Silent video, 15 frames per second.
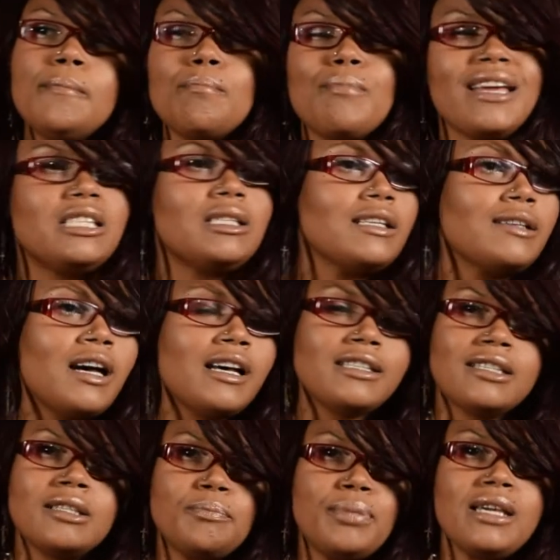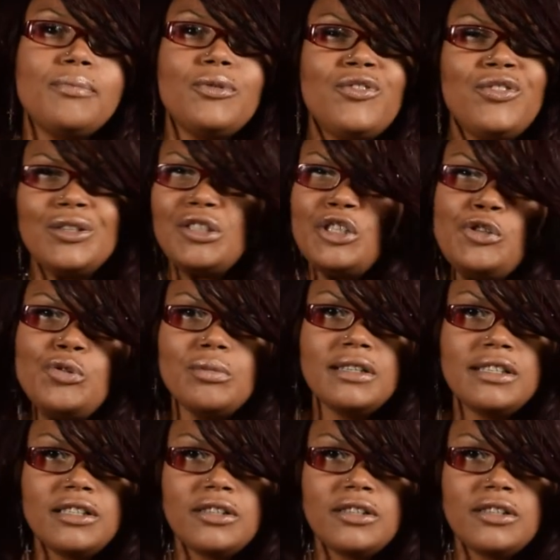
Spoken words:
makes us as people feel human,